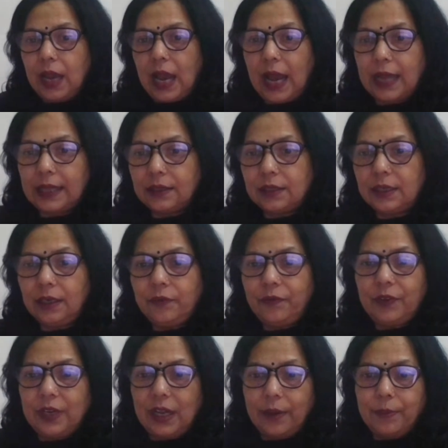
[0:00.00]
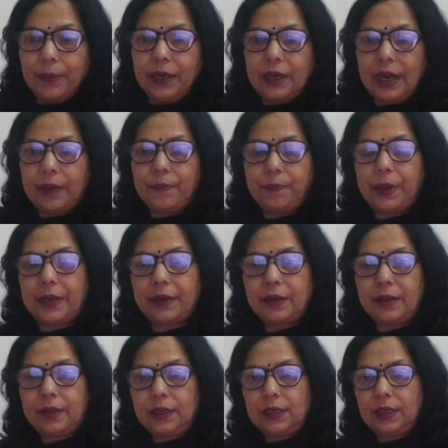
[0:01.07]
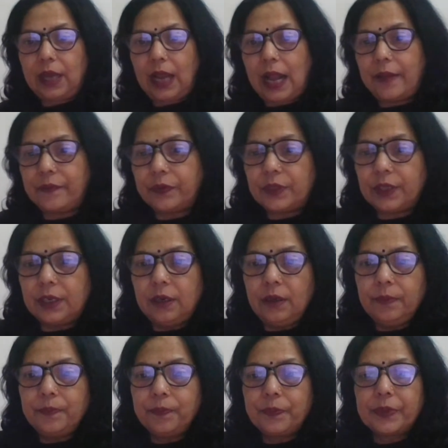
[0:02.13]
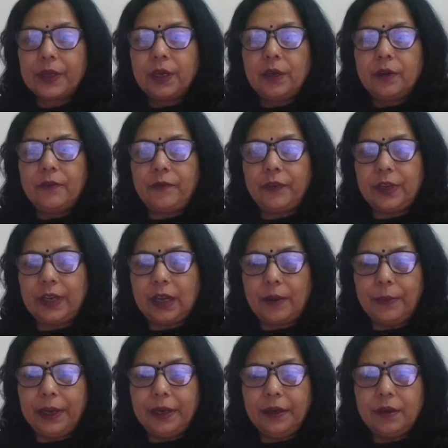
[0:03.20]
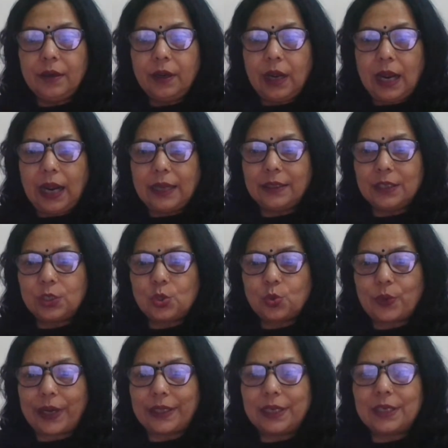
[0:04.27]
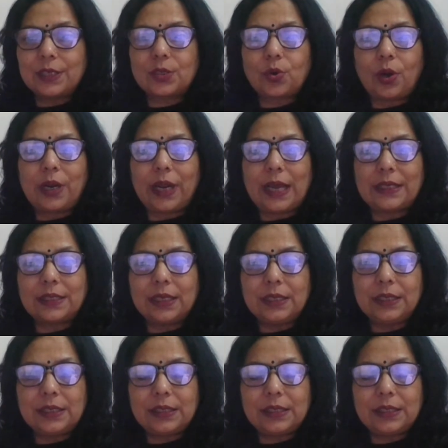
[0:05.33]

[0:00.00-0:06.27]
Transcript: Anther, filament and pet, uh, anther, filament, and this together is called as the